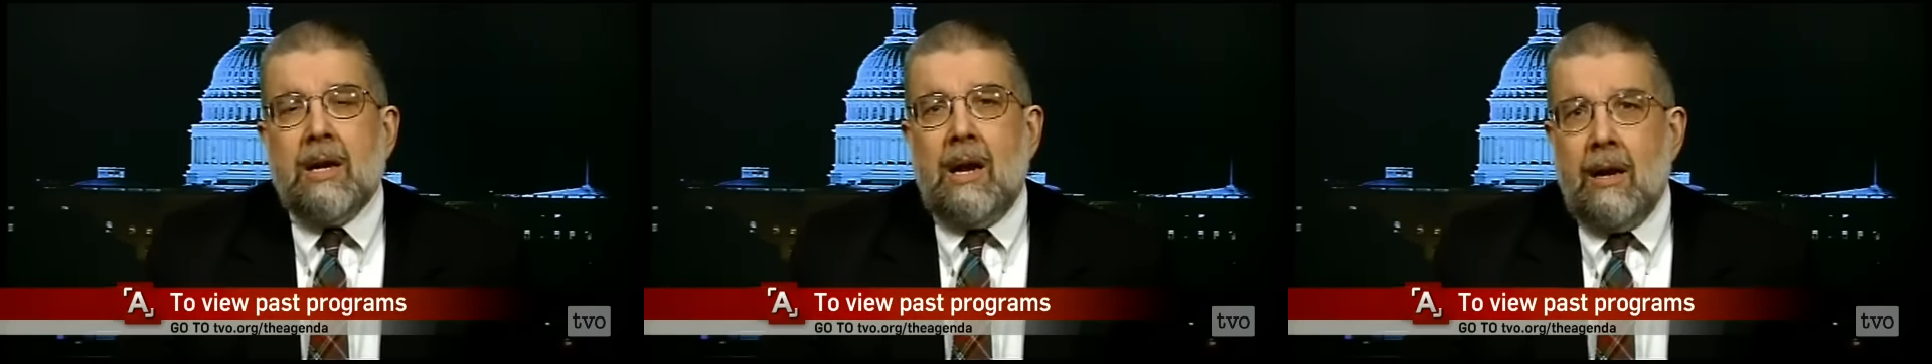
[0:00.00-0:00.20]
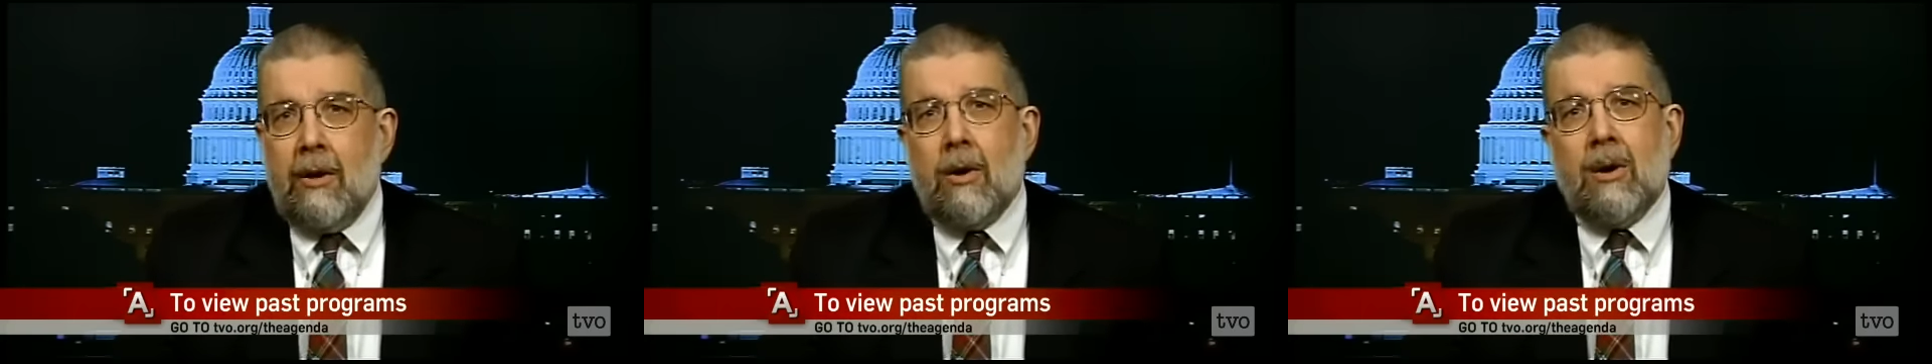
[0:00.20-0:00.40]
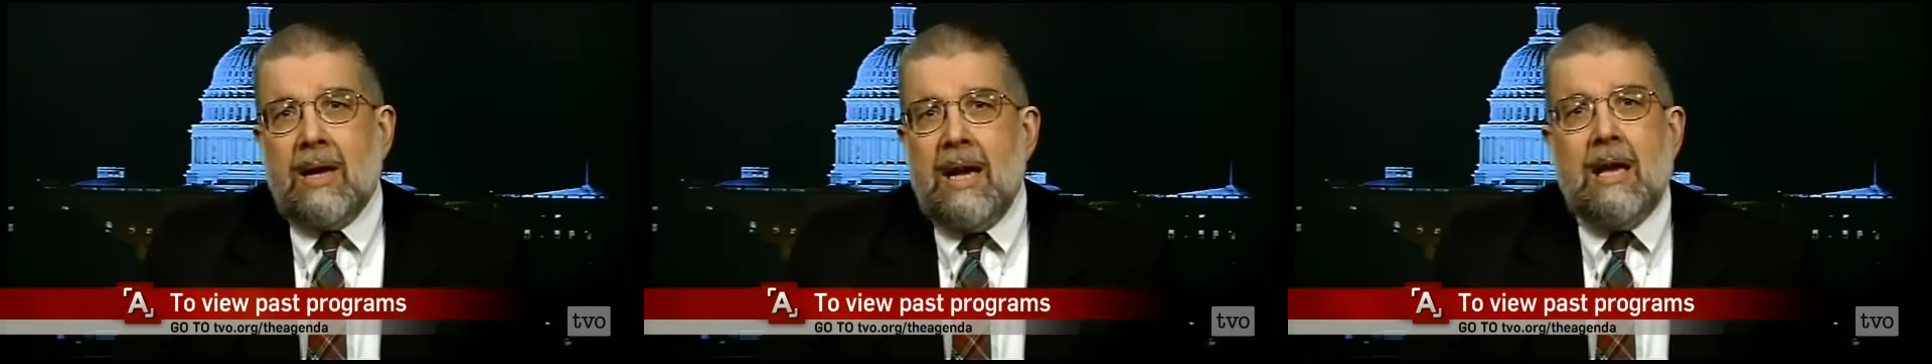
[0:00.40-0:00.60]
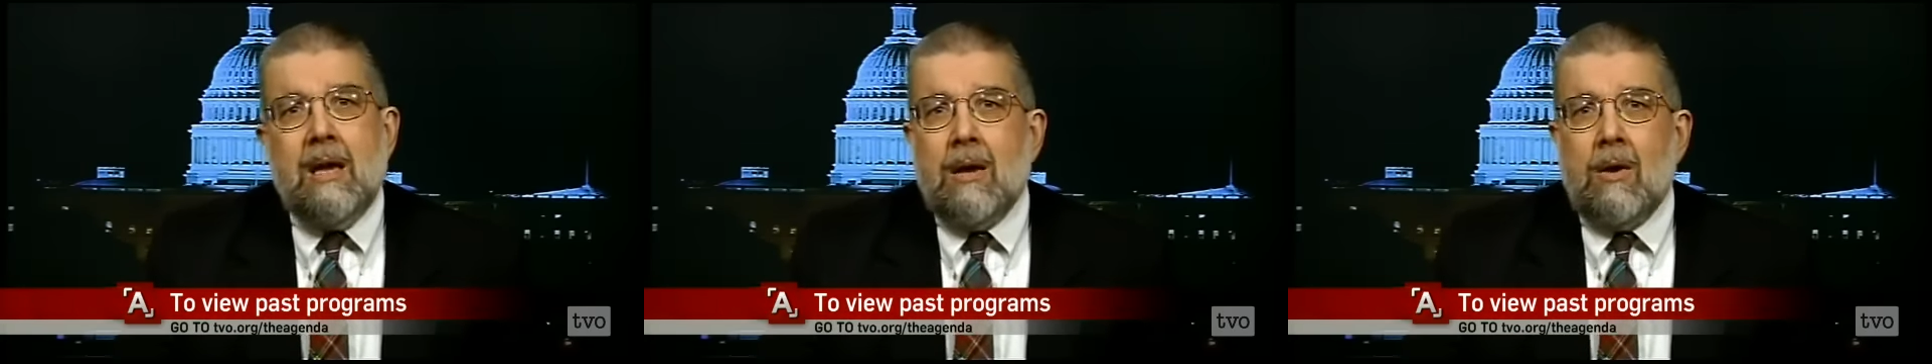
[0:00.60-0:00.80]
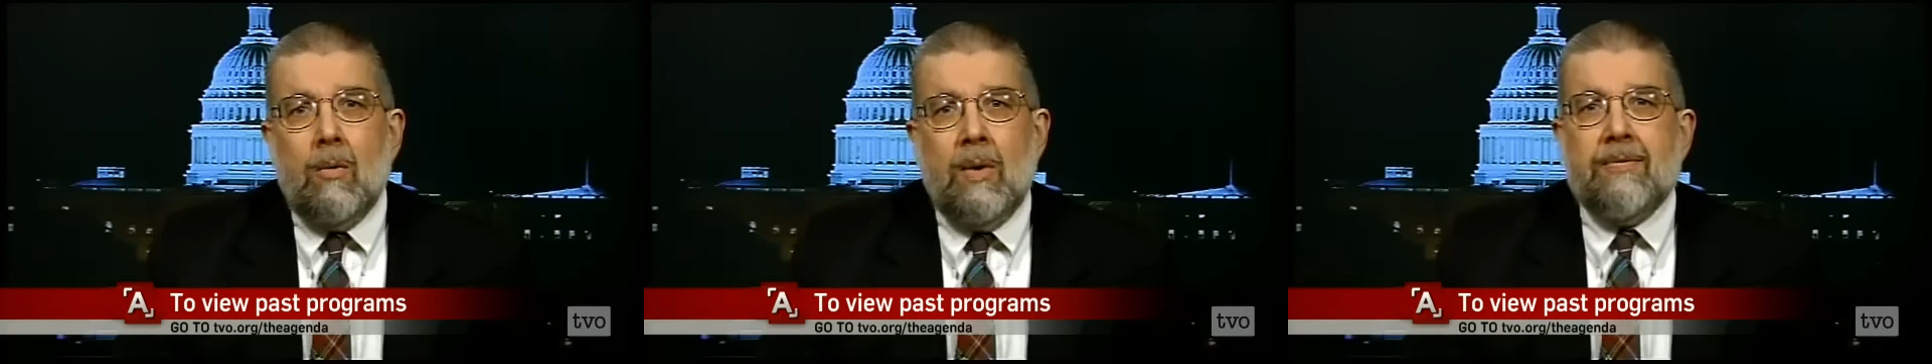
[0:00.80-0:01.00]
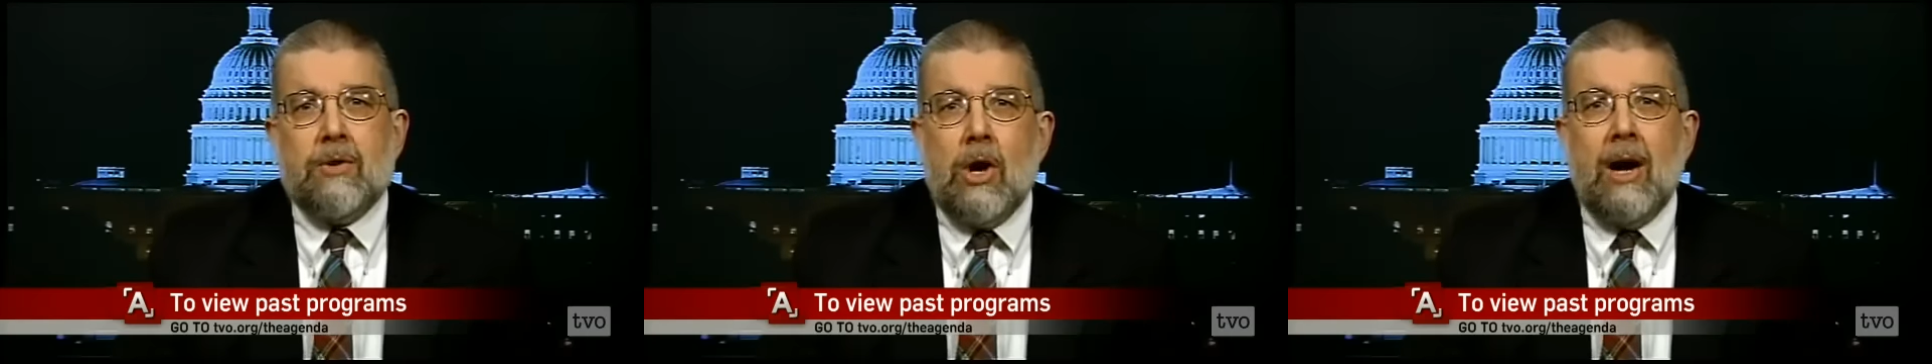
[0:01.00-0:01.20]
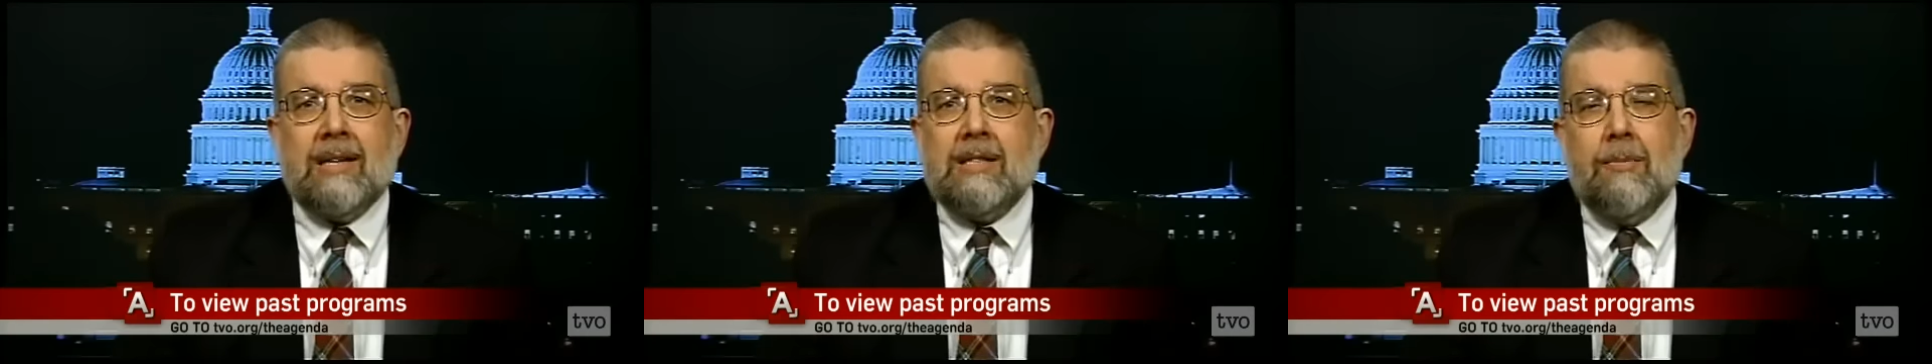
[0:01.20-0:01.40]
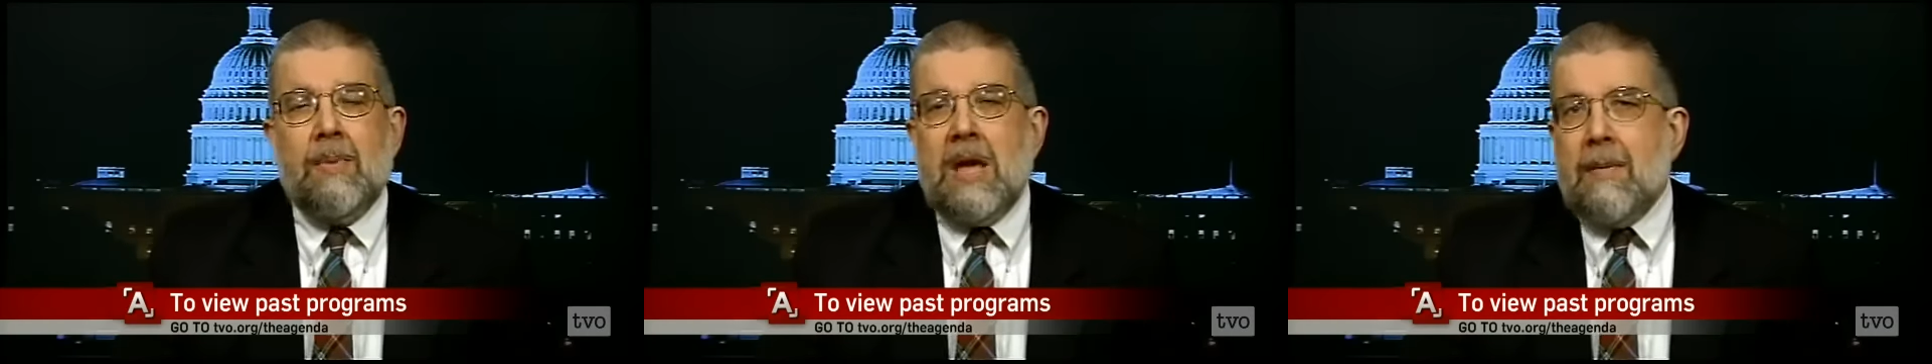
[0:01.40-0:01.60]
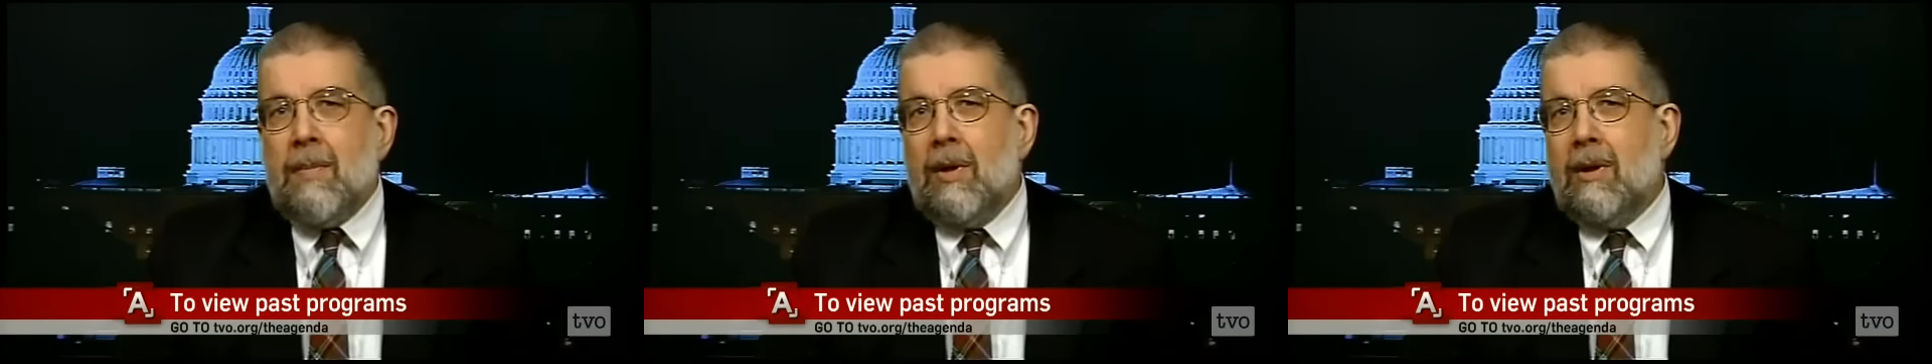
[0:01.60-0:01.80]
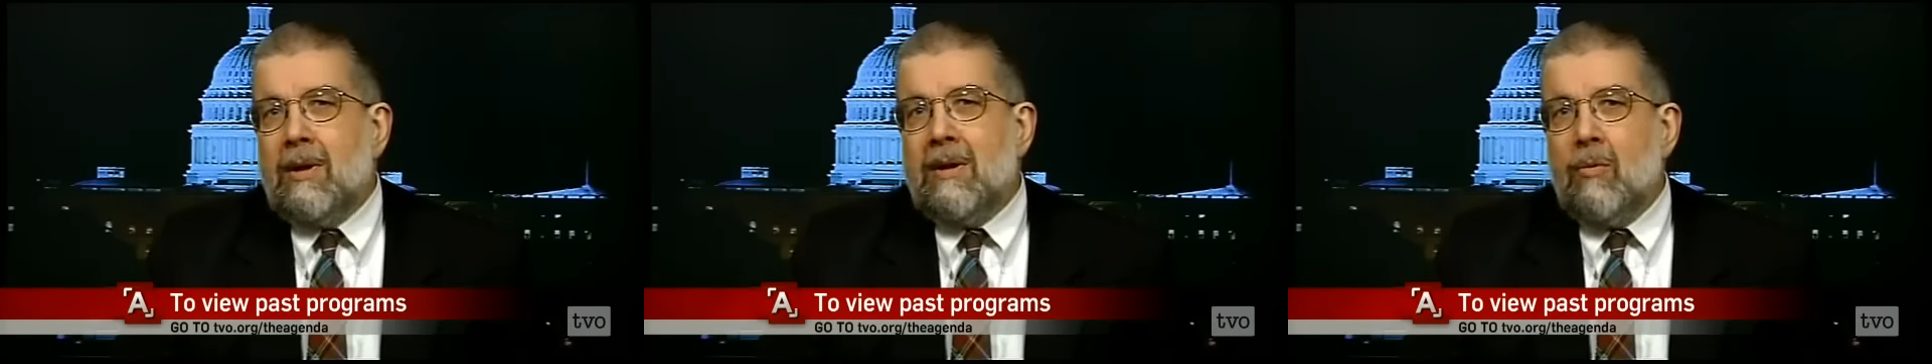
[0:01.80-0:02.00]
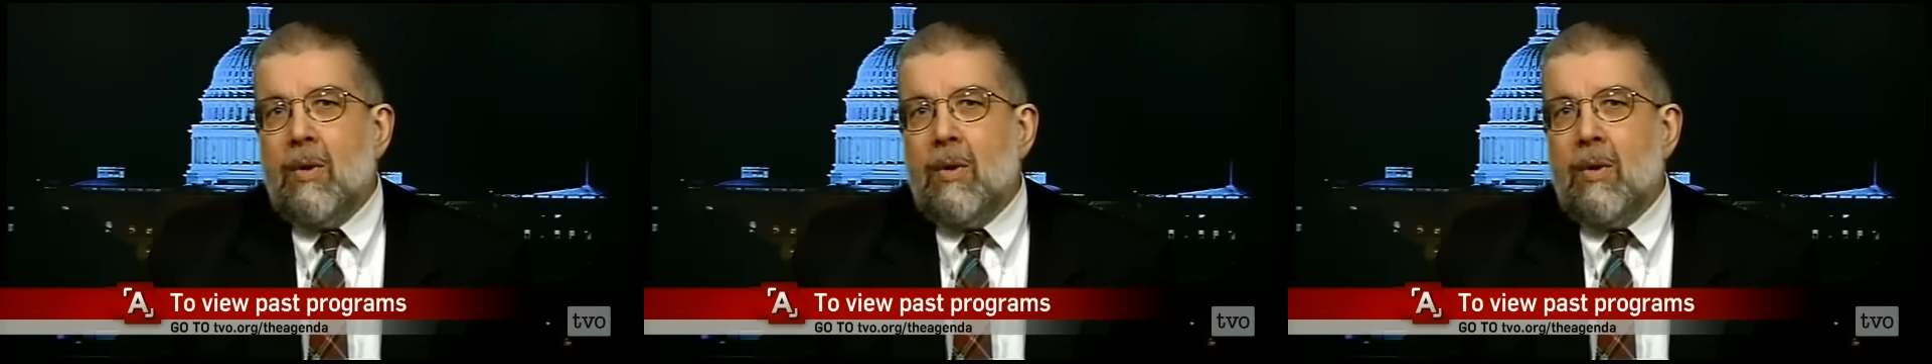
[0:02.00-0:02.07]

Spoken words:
Clearly, we've talked to people